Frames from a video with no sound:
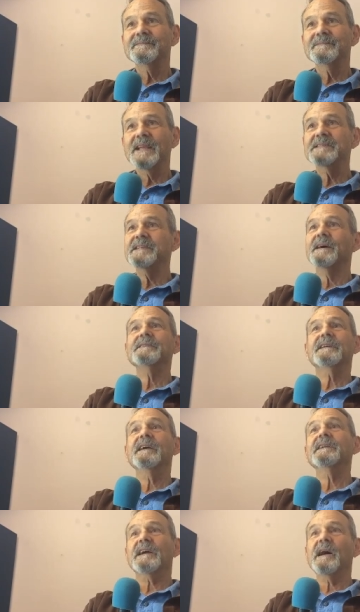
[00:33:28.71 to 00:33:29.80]
It's
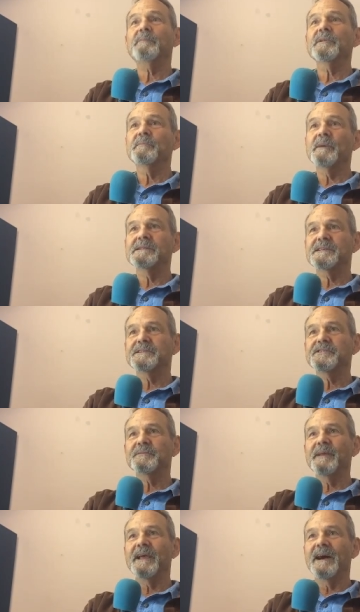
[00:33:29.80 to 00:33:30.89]
in a couple of months it should
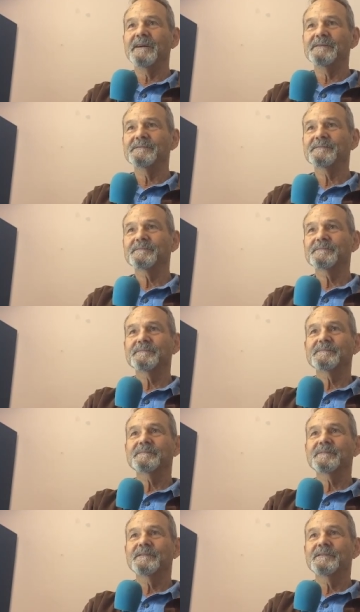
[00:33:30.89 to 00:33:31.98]
be out.
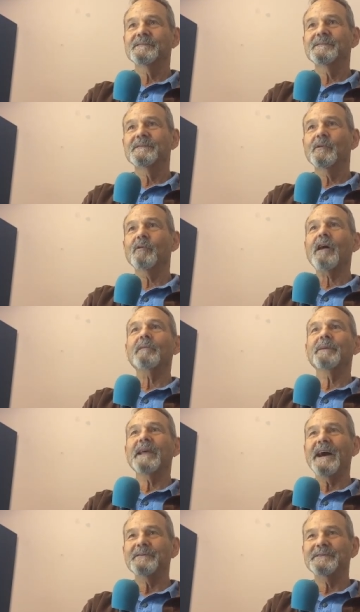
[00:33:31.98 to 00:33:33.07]
Or I'll be
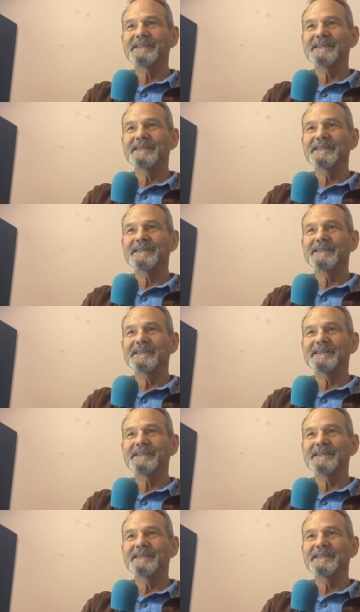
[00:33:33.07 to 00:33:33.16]
out.